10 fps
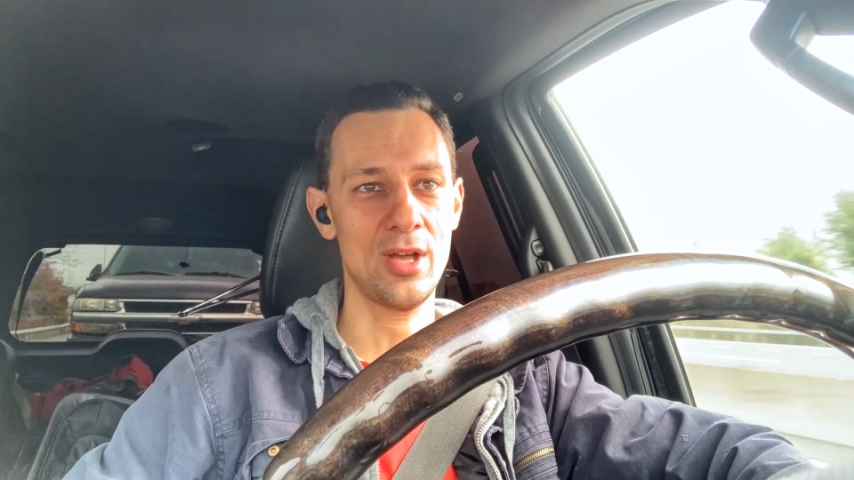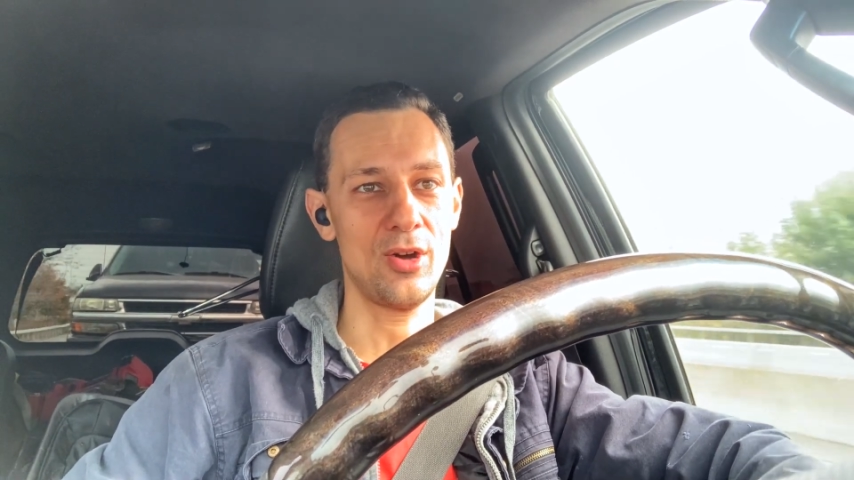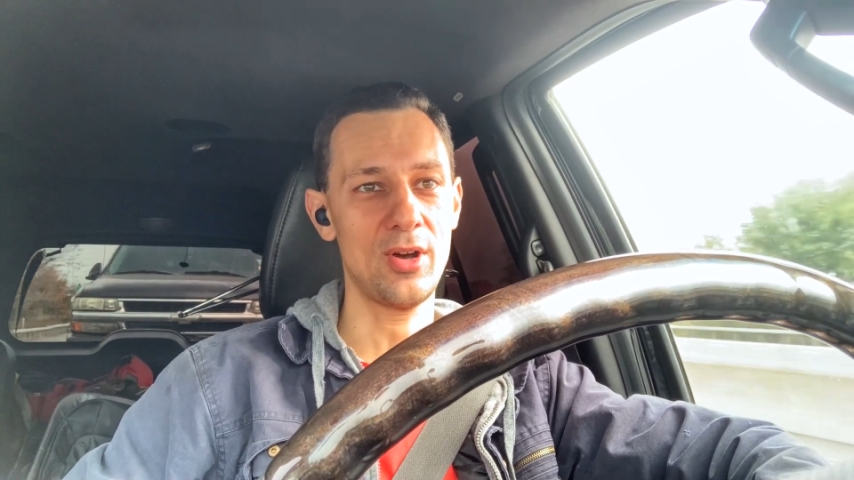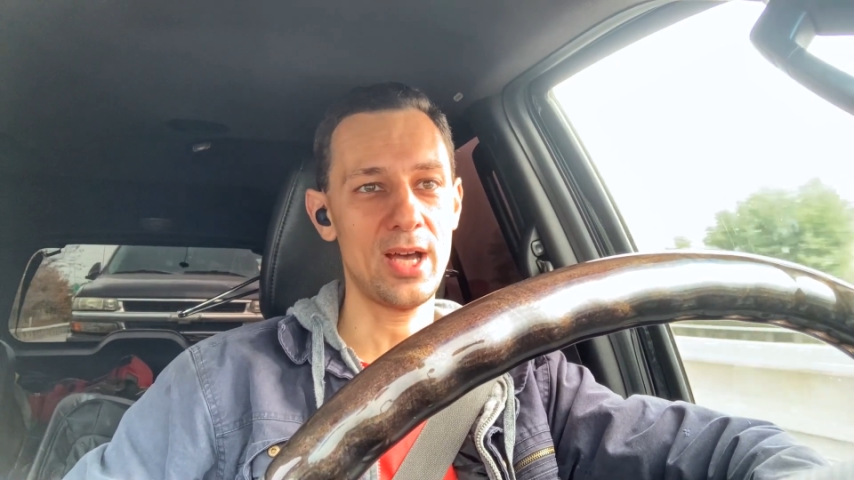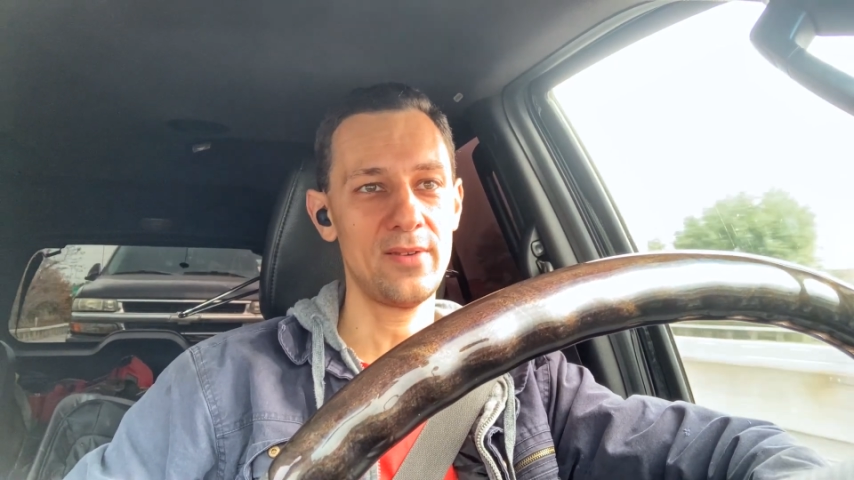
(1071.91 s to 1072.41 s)

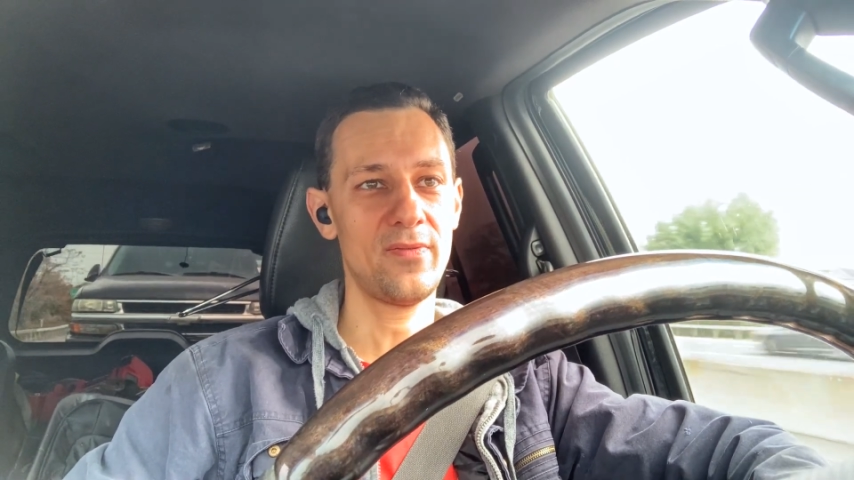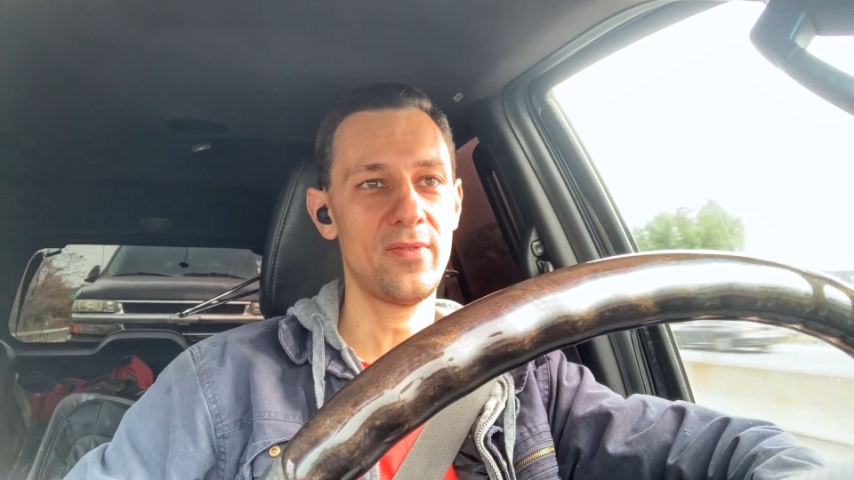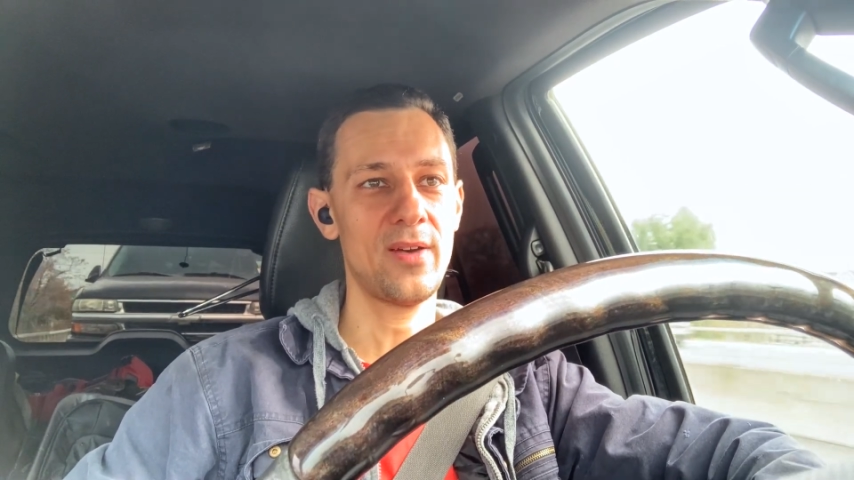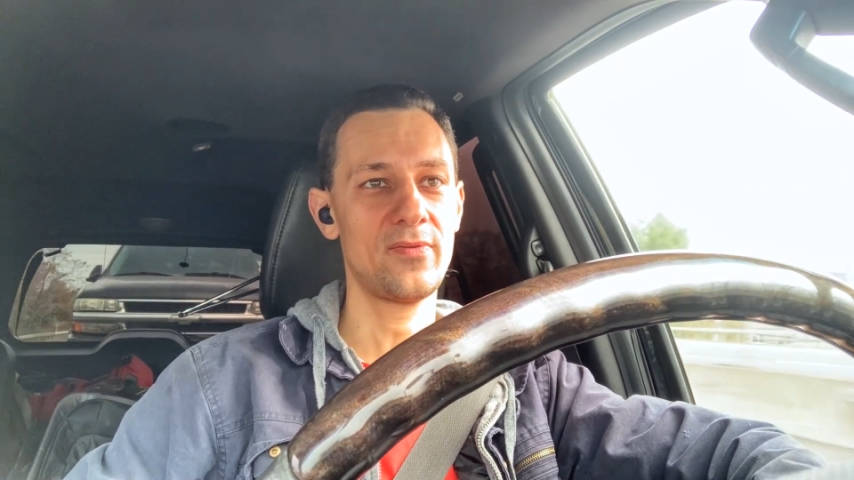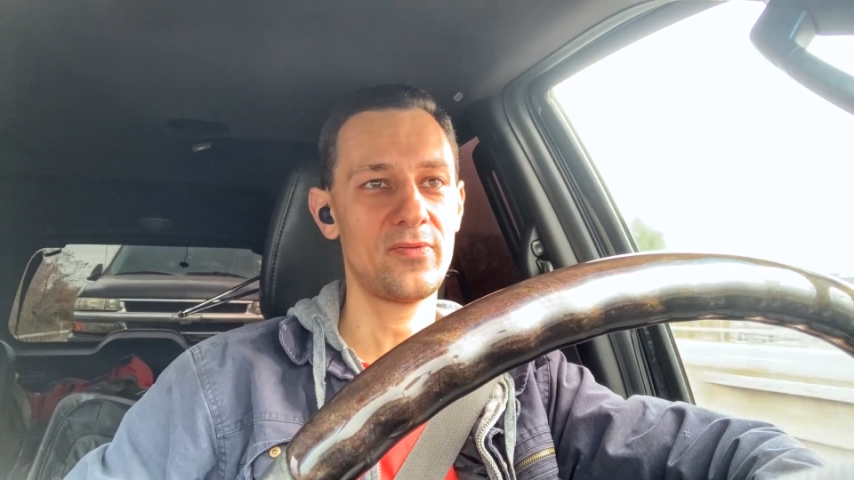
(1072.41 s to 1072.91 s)
No,
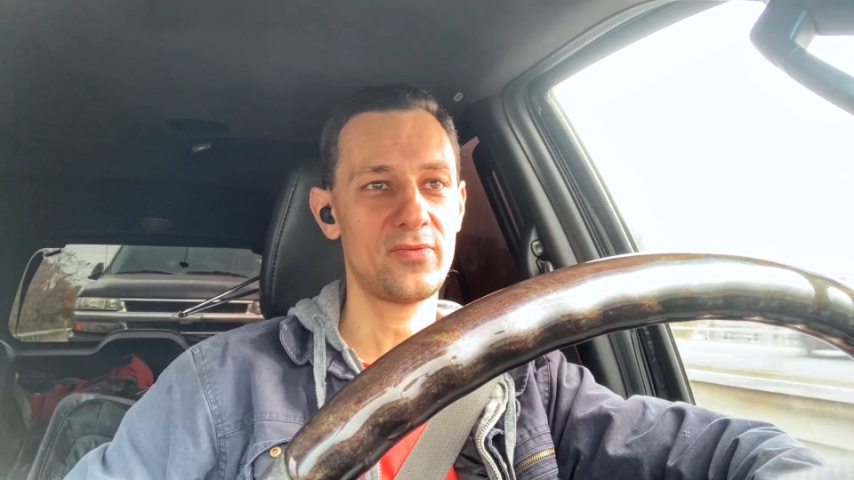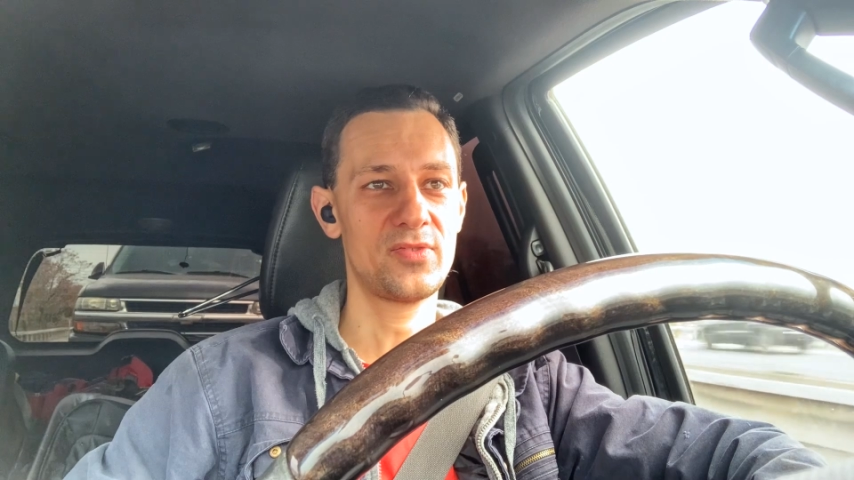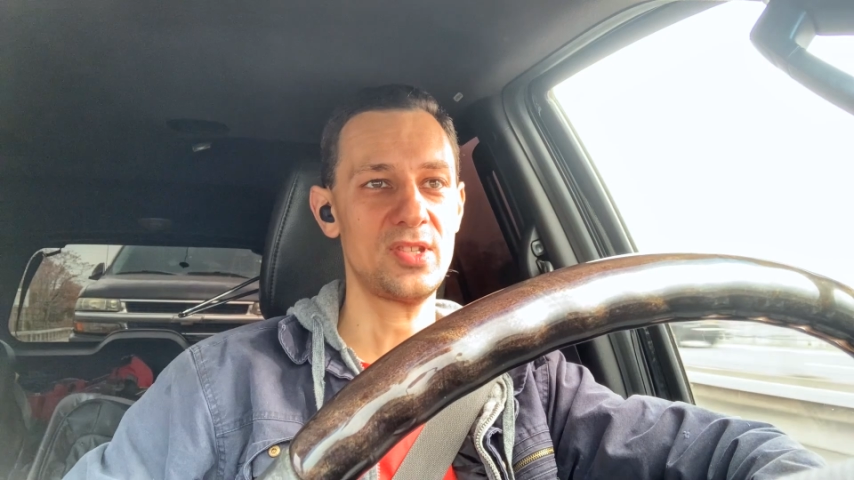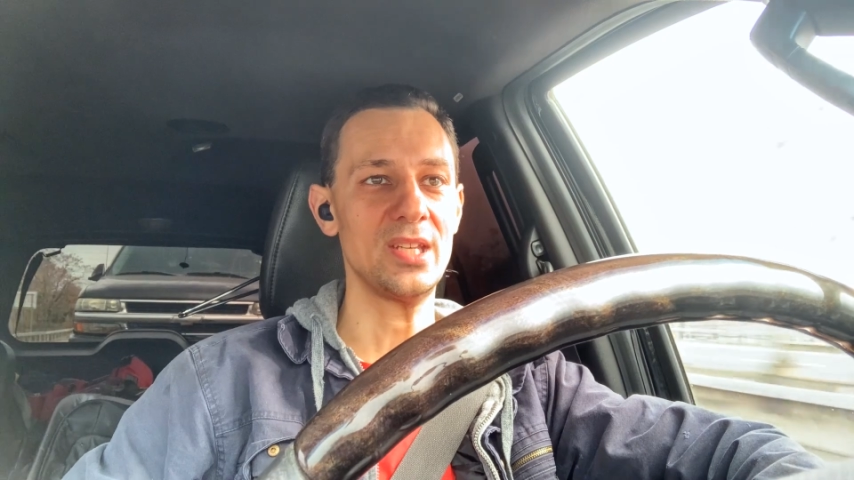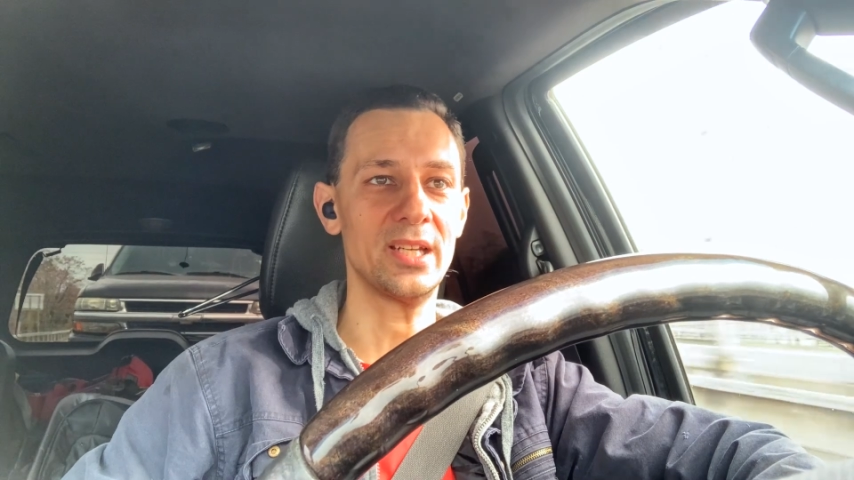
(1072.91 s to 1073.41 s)
I've
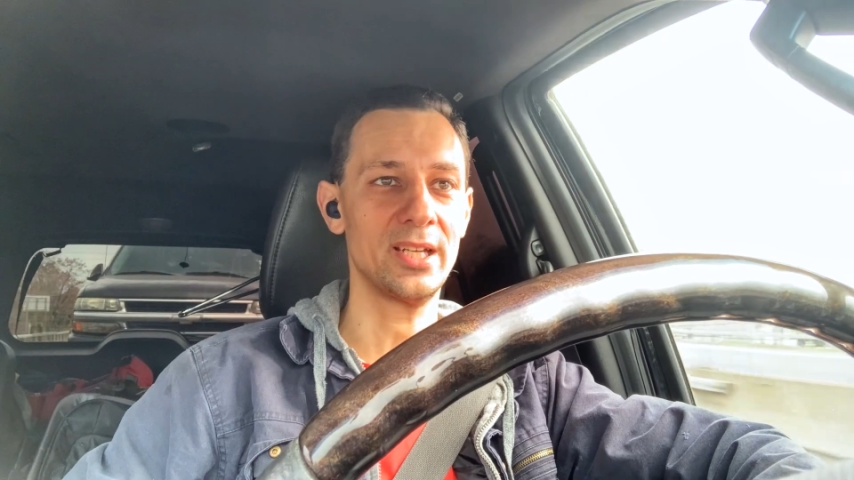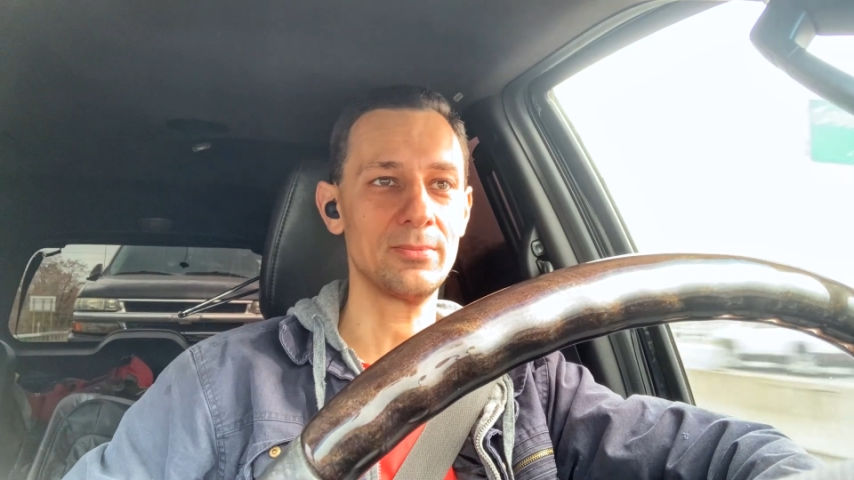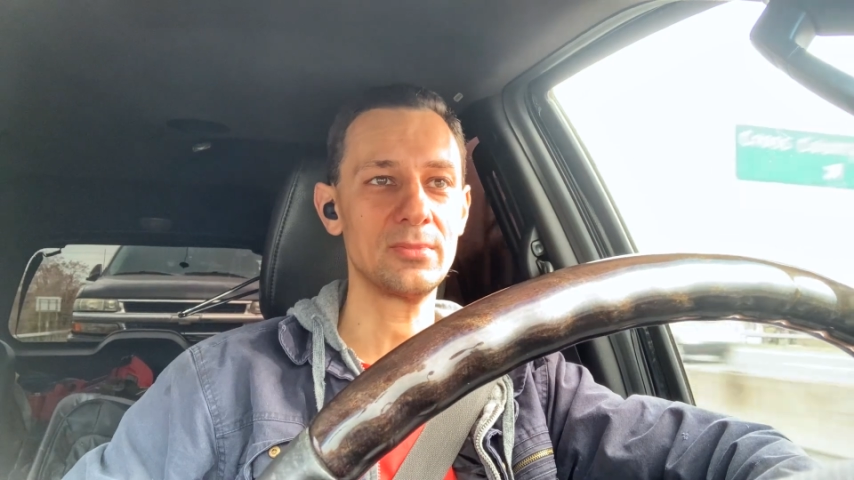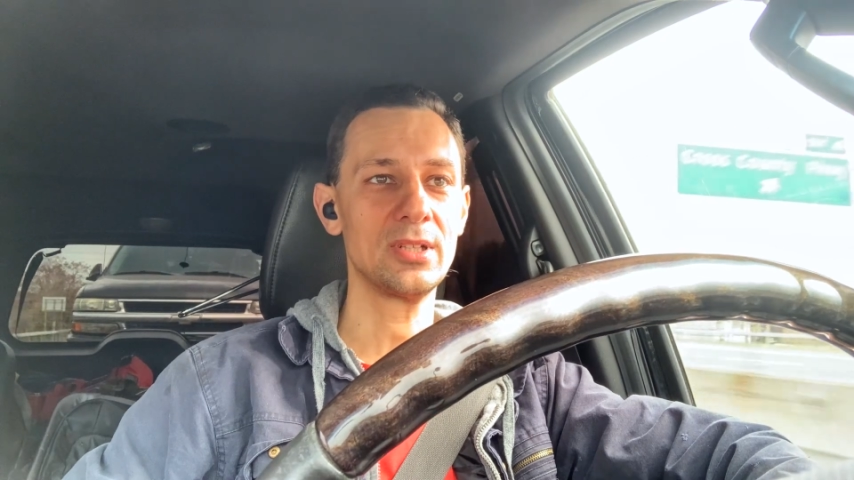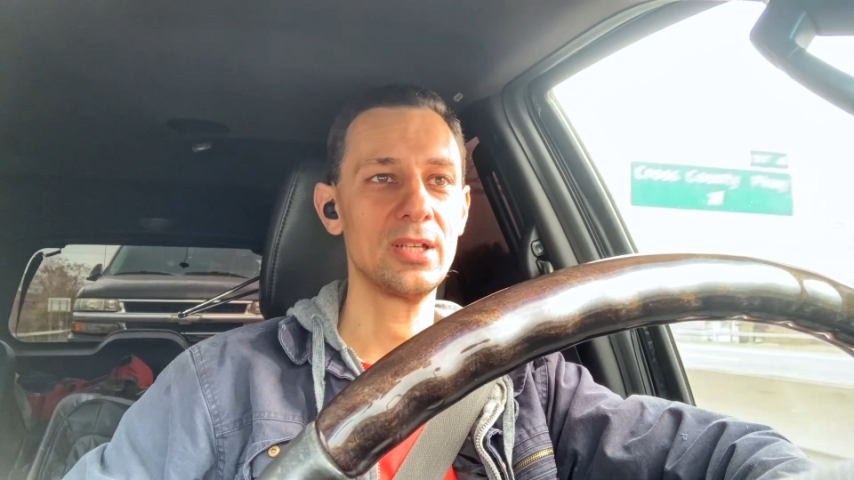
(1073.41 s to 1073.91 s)
seen him